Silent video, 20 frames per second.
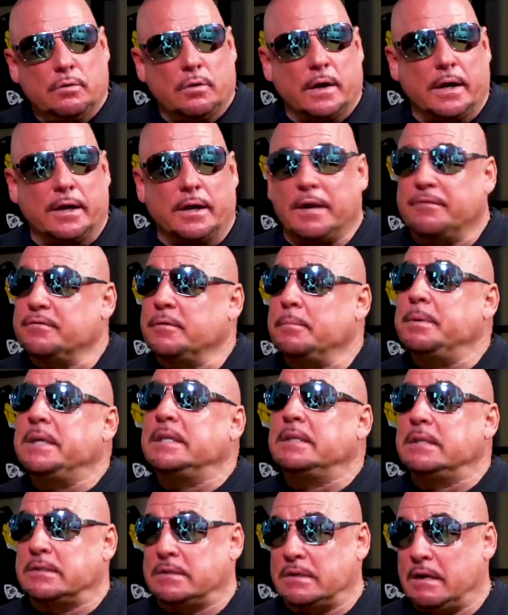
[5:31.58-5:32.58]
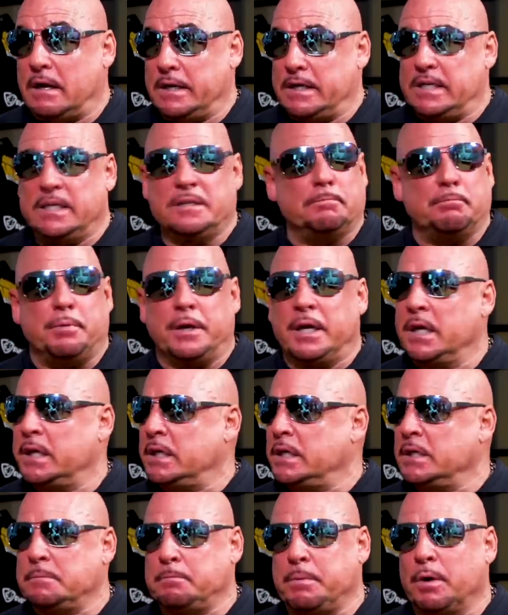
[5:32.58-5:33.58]
I'm going to have to beat this guy. He's big.
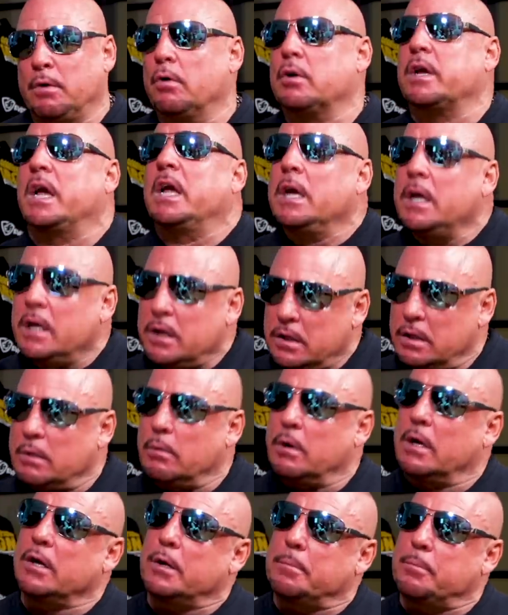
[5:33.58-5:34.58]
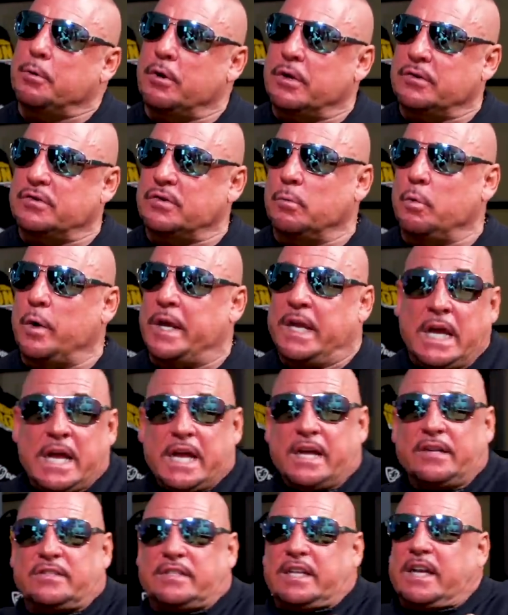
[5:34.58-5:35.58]
He's built. Okay, you know, I'm going to put on some weight.
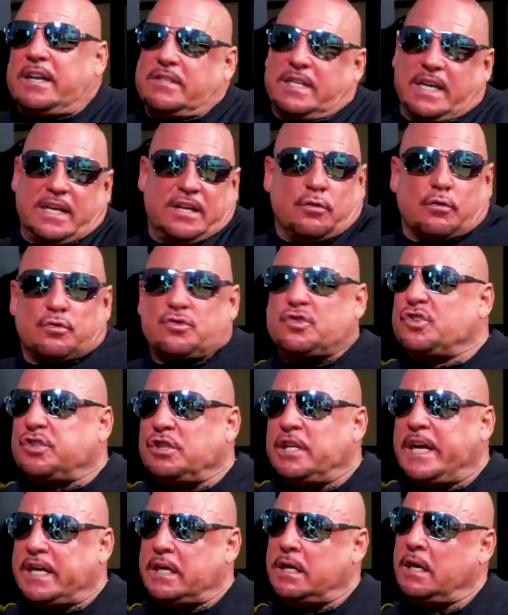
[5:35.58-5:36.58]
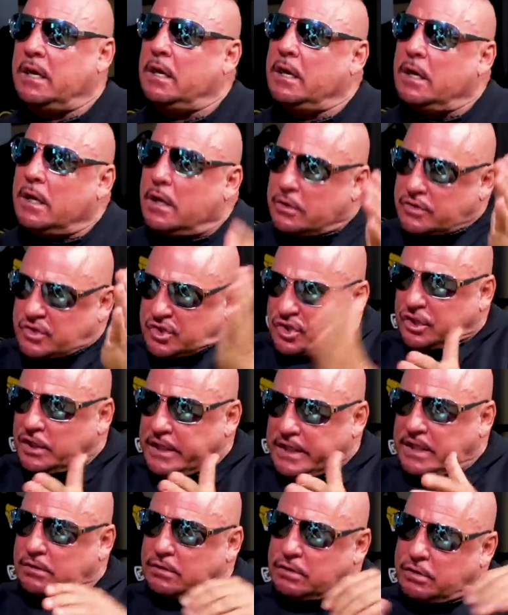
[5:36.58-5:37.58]
Instead of taking those
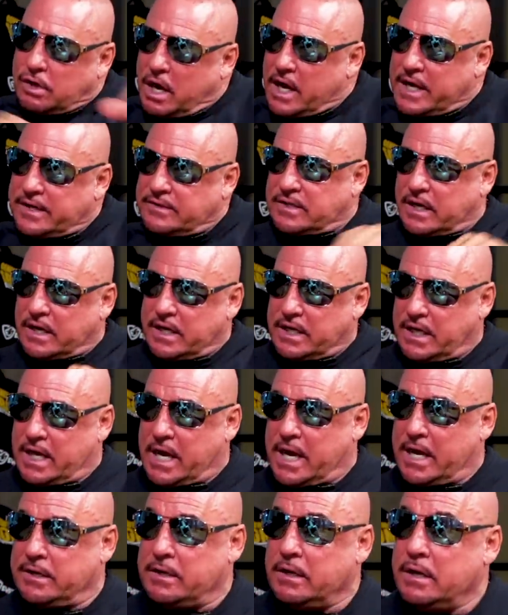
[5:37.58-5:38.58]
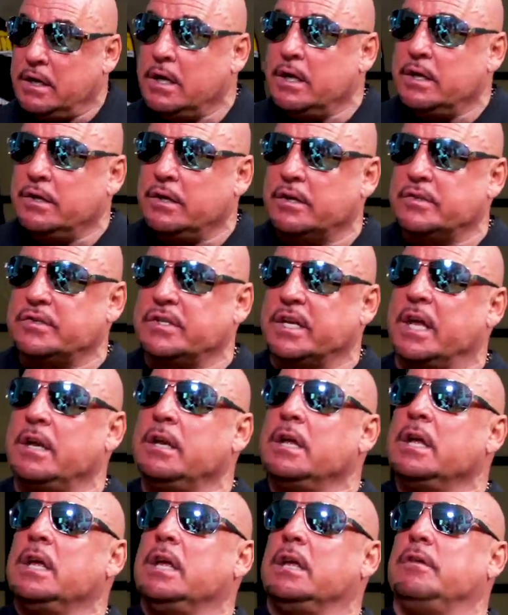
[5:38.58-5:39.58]
sleek lines that he had. You
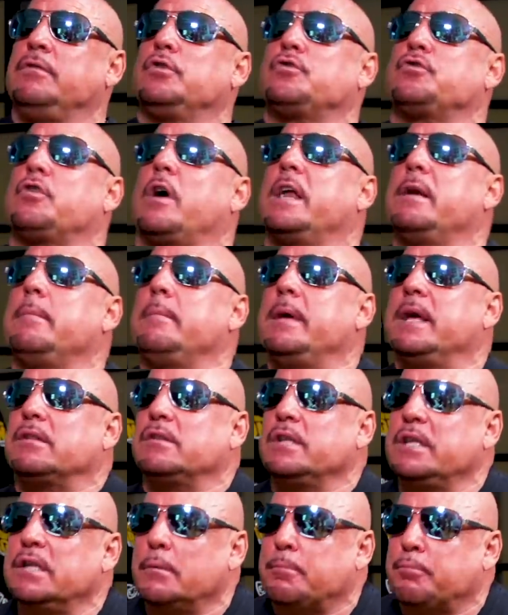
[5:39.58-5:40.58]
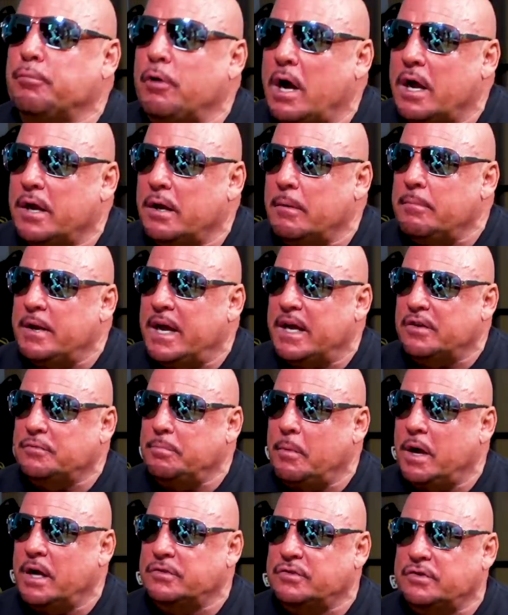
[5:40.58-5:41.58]
understand? If you try to make Lee Labrada a mass
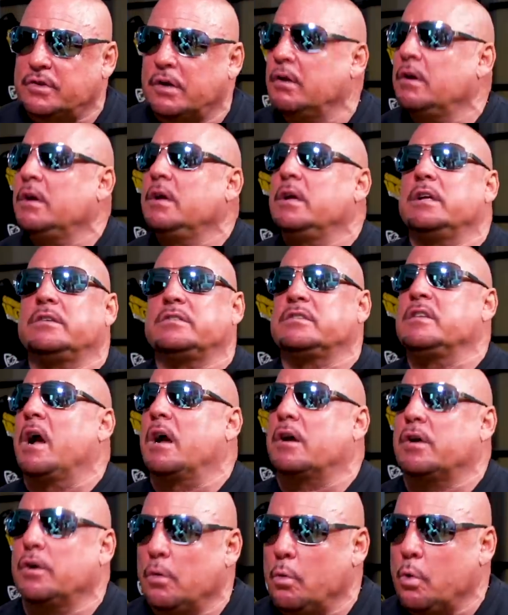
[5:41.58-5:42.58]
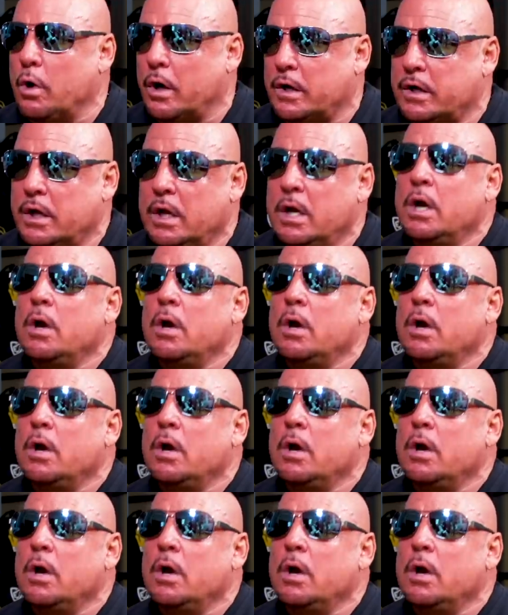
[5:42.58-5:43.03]
monster, it's not going to work.